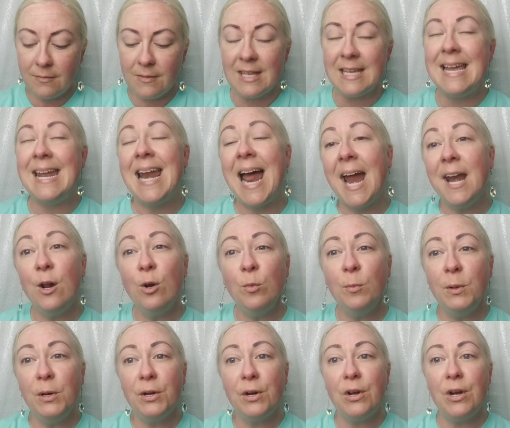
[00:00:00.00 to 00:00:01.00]
And I don't
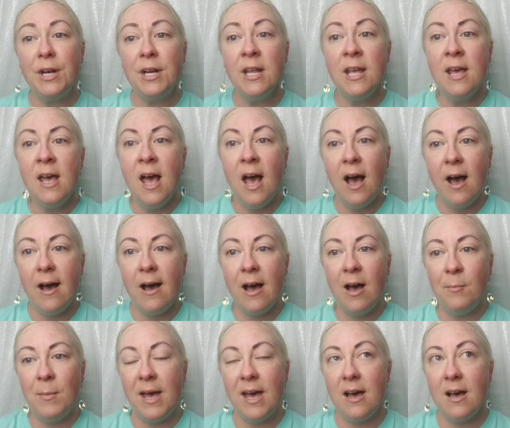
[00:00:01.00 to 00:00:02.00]
put on
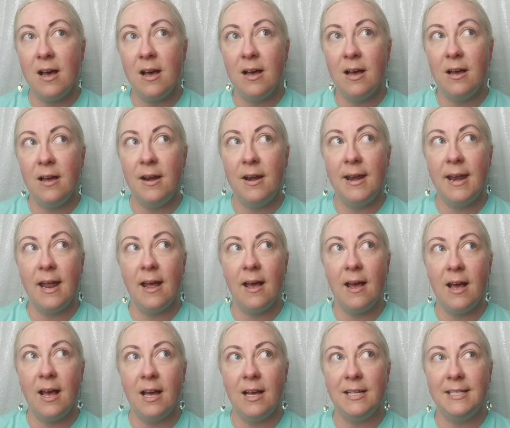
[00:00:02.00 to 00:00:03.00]

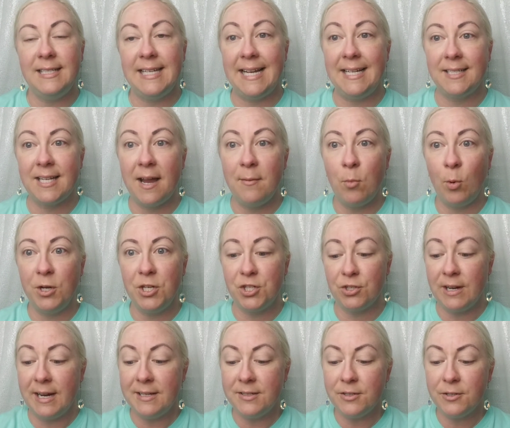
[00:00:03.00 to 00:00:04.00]
a daytime
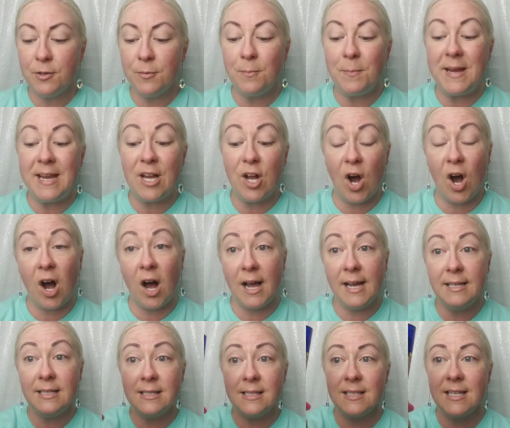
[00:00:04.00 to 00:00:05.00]
moisturizer
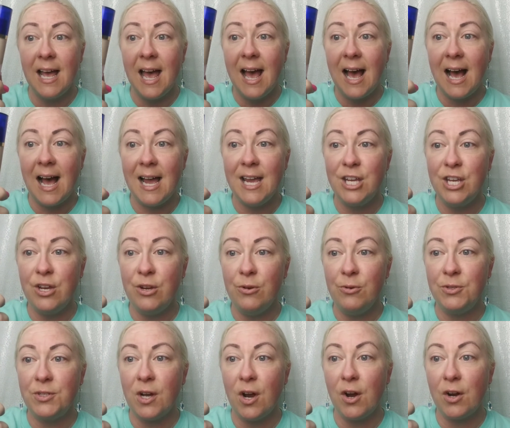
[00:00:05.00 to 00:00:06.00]
because I
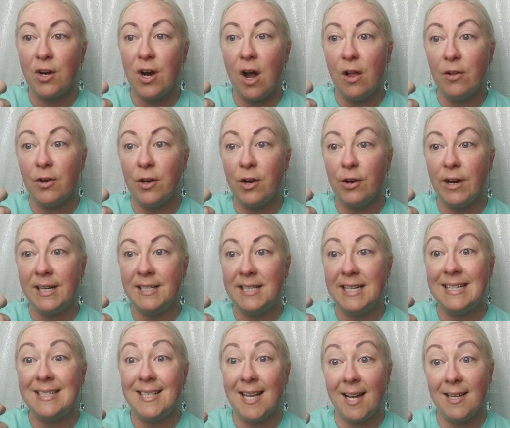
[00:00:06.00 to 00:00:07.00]
use our color
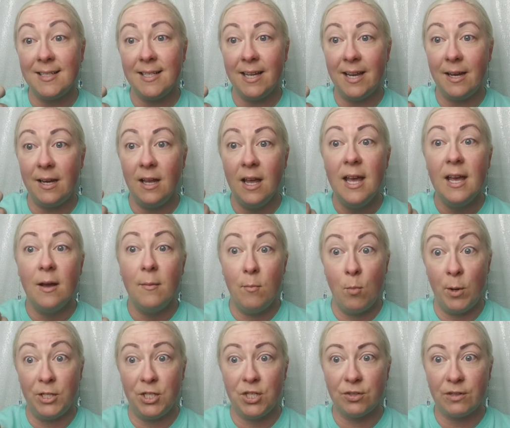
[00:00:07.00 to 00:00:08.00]
correcting tinted
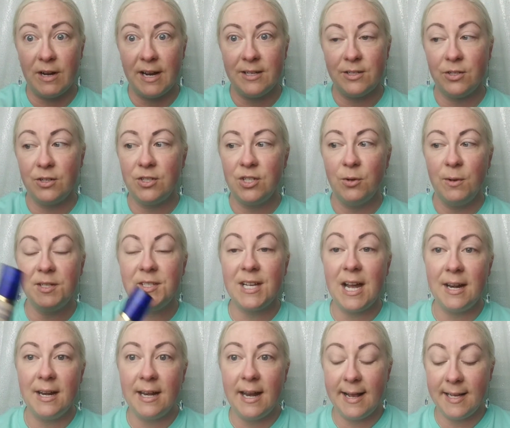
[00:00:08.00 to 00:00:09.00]
moisturizer. So it's
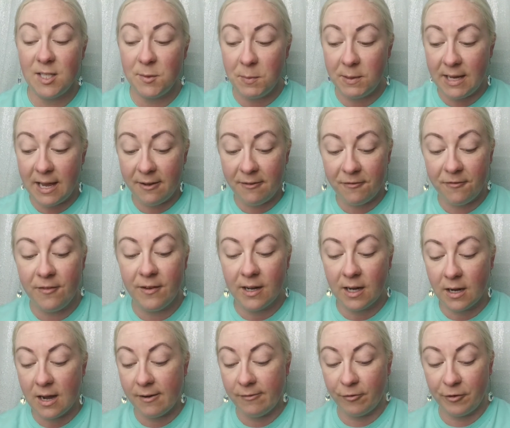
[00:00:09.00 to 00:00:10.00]
got an SPF
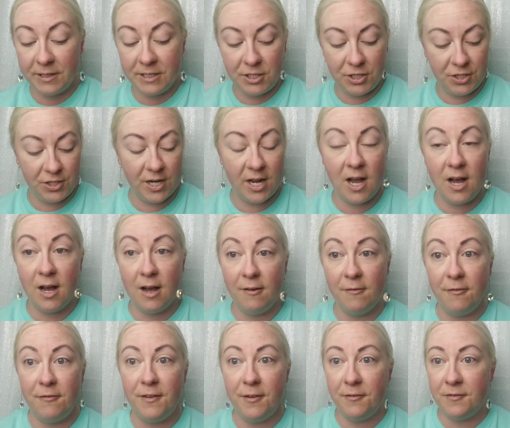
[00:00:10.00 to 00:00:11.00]
coverage of
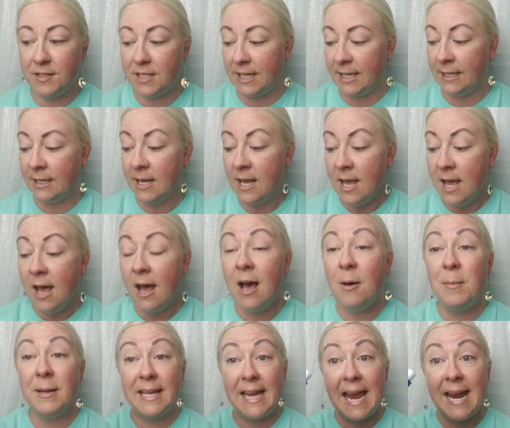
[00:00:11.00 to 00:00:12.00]
15, a
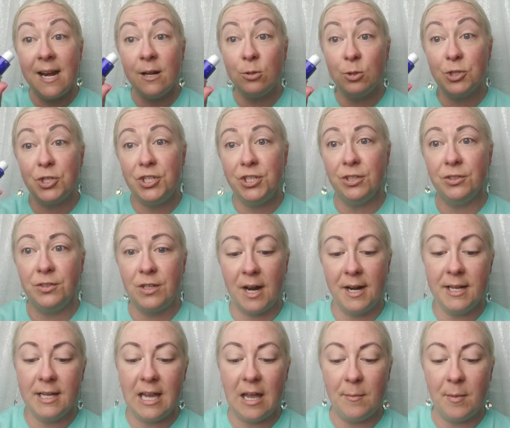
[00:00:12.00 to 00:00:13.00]
mechanical shield, not a
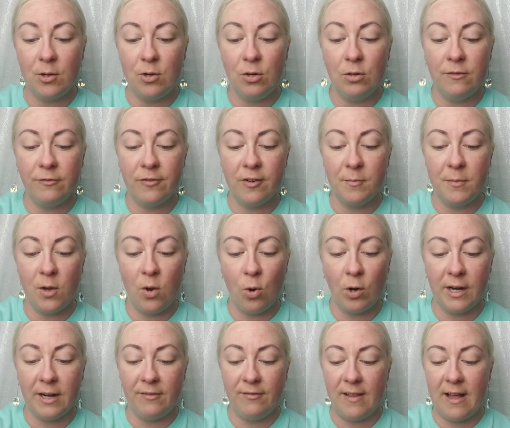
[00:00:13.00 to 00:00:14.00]
chemical, from the
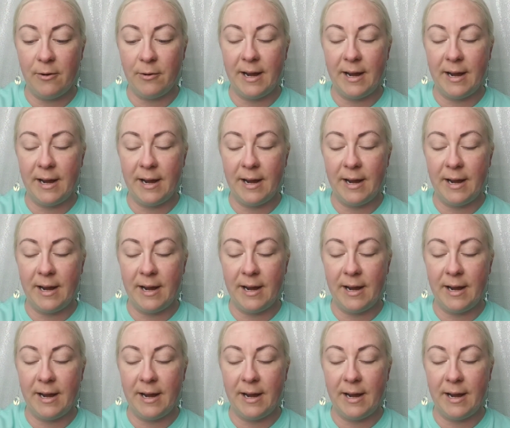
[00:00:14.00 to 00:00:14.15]
orchid flower